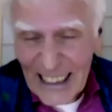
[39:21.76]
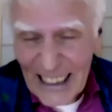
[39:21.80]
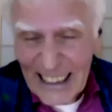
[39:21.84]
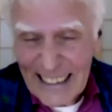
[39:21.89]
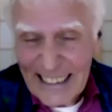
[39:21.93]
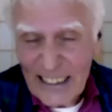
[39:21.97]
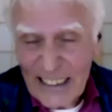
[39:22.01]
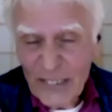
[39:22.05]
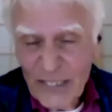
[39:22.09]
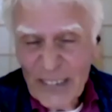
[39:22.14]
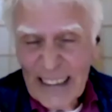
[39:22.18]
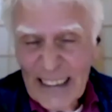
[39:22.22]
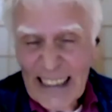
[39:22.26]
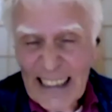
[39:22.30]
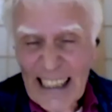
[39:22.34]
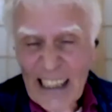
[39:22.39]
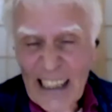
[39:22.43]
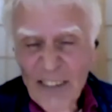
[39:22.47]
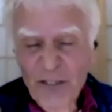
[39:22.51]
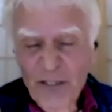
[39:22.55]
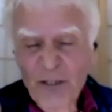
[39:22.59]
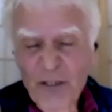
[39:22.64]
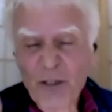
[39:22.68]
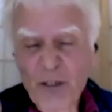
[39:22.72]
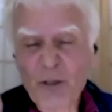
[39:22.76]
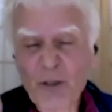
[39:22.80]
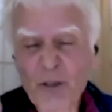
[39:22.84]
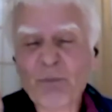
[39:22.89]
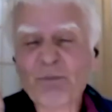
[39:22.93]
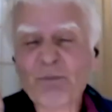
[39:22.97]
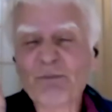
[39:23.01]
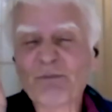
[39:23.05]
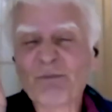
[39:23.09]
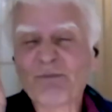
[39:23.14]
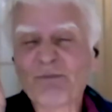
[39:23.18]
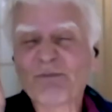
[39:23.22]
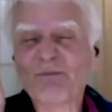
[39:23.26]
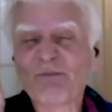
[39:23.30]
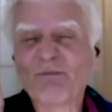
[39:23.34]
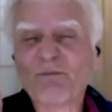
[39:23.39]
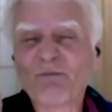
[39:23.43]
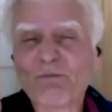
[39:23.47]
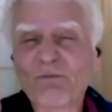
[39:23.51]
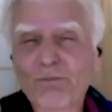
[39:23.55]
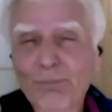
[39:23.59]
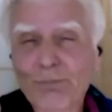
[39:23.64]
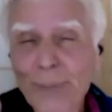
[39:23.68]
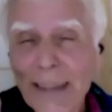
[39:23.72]
we have hmm,
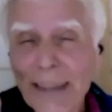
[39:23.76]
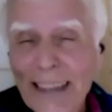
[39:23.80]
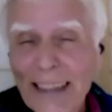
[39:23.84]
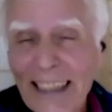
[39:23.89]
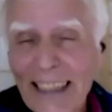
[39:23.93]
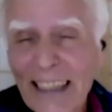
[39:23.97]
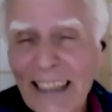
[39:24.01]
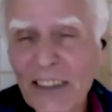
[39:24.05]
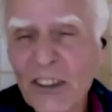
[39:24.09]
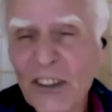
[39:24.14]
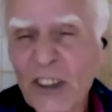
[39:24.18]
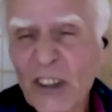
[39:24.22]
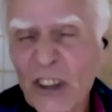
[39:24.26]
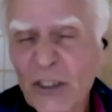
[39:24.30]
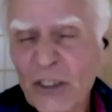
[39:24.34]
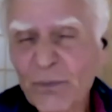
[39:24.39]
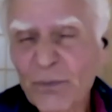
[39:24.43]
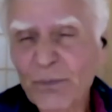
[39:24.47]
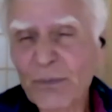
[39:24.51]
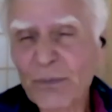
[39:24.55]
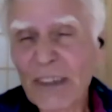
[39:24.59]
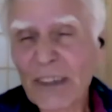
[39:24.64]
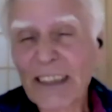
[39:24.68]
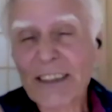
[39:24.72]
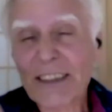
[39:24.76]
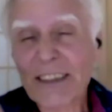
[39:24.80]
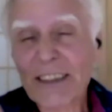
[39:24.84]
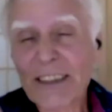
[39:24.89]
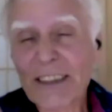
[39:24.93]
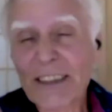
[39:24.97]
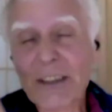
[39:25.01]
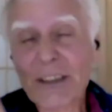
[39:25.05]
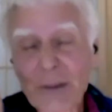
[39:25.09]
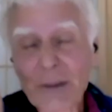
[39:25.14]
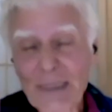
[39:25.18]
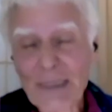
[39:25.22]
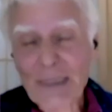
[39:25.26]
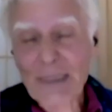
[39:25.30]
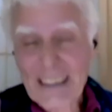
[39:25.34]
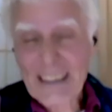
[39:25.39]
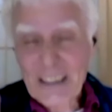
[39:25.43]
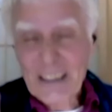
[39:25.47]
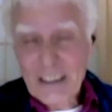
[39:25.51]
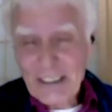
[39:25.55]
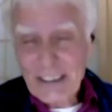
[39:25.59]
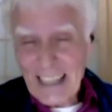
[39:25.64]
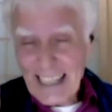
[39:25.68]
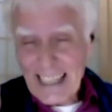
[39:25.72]
begun to
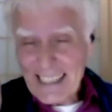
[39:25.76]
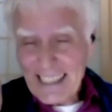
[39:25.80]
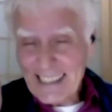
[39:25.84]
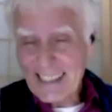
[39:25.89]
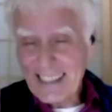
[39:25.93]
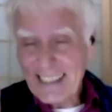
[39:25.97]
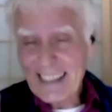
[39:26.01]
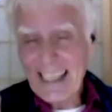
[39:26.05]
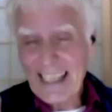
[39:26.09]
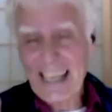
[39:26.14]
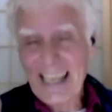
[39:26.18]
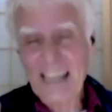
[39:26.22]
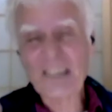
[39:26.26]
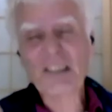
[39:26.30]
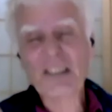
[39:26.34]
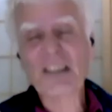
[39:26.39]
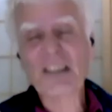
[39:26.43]
address that